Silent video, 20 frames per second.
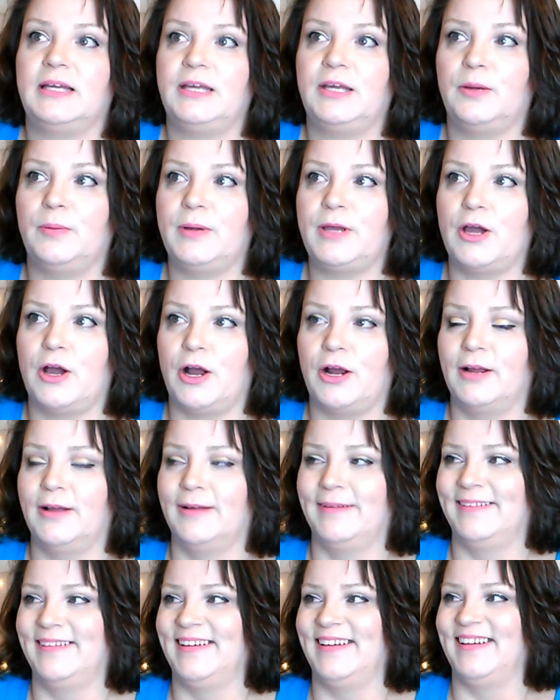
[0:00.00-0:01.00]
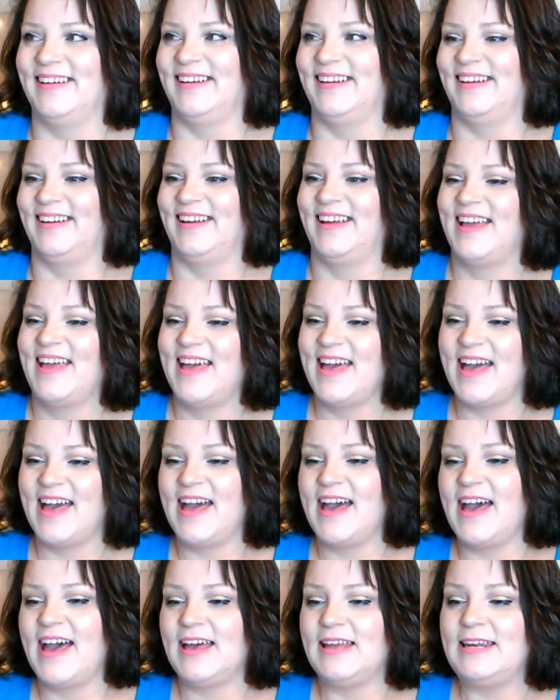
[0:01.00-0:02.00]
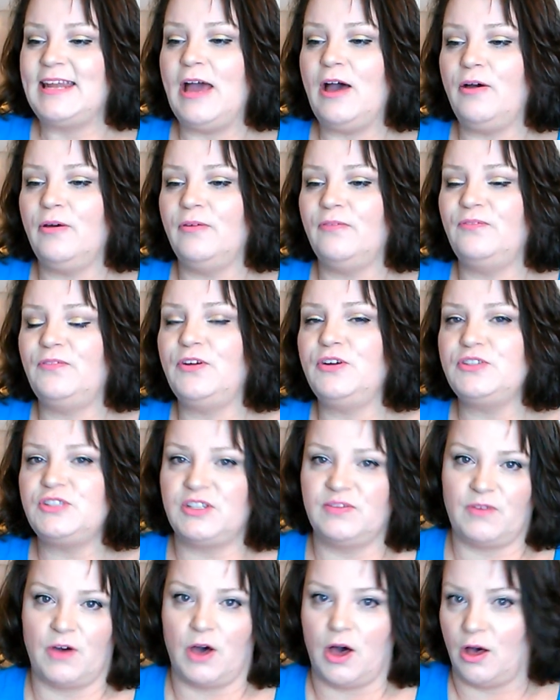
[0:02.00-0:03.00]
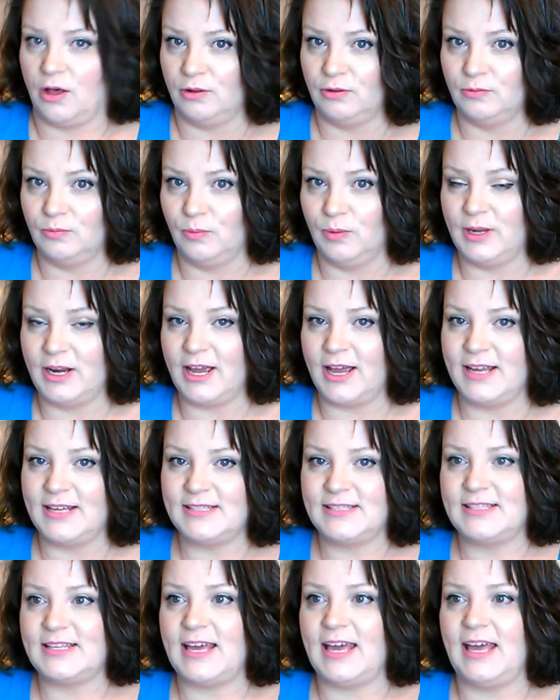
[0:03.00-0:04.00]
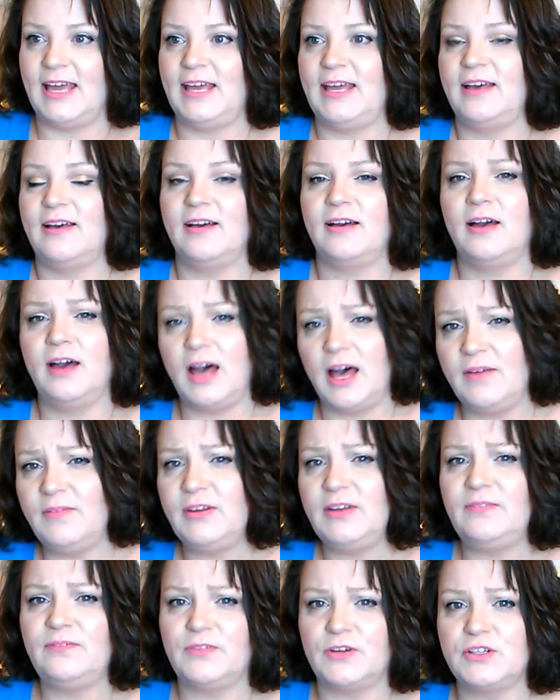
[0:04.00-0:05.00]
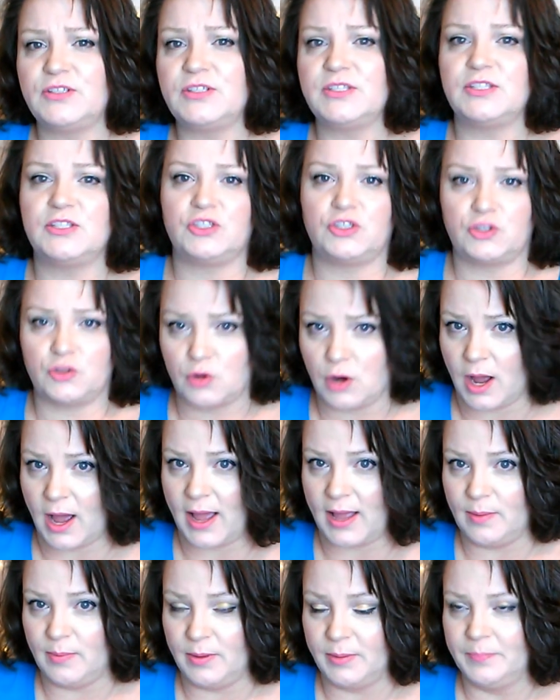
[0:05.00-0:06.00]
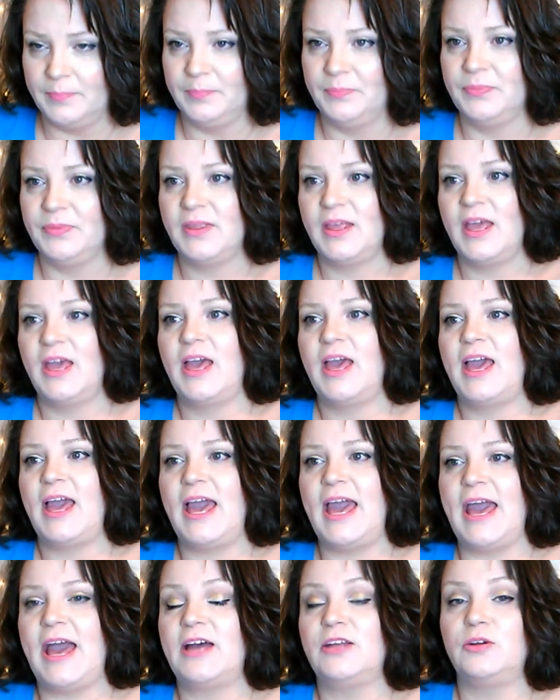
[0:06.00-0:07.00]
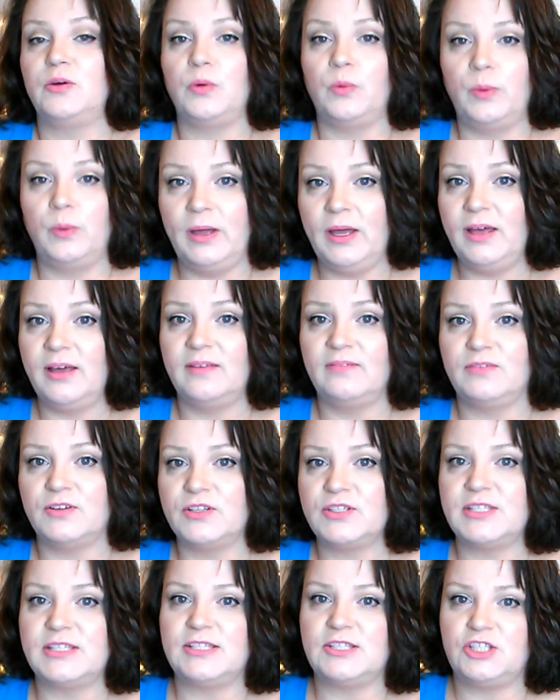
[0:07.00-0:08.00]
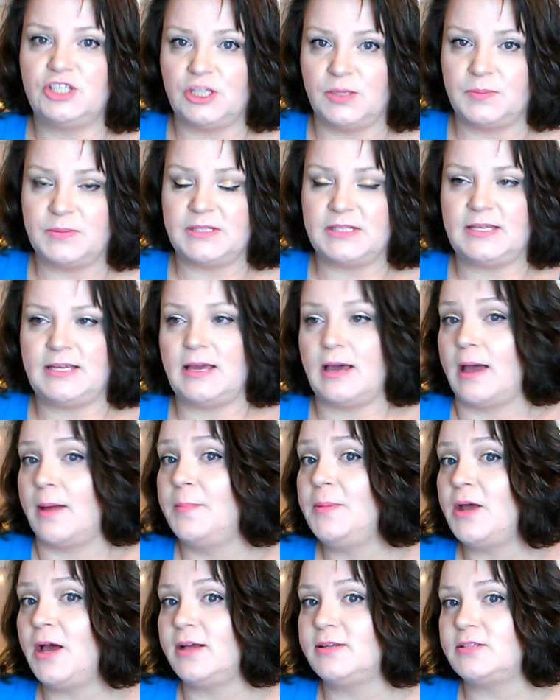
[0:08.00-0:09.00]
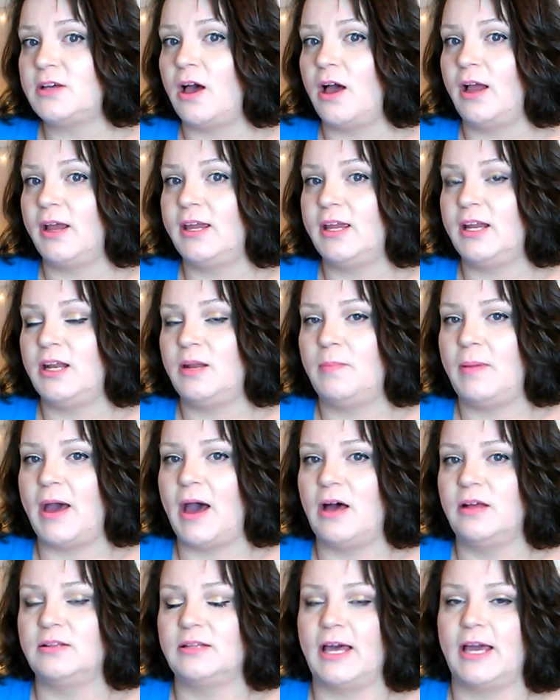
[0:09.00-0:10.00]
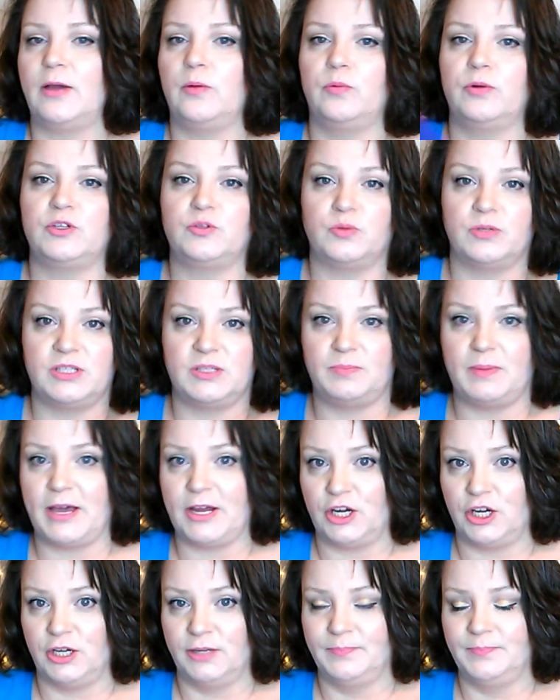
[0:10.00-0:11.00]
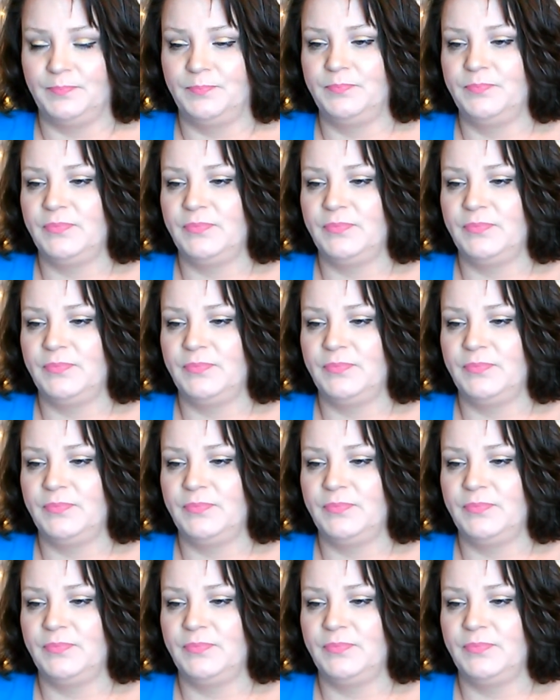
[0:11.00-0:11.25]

here we are. Now, first of all, when I say coven versus tribe and Wicca versus Gypsy, I'm not talking about like which one's better.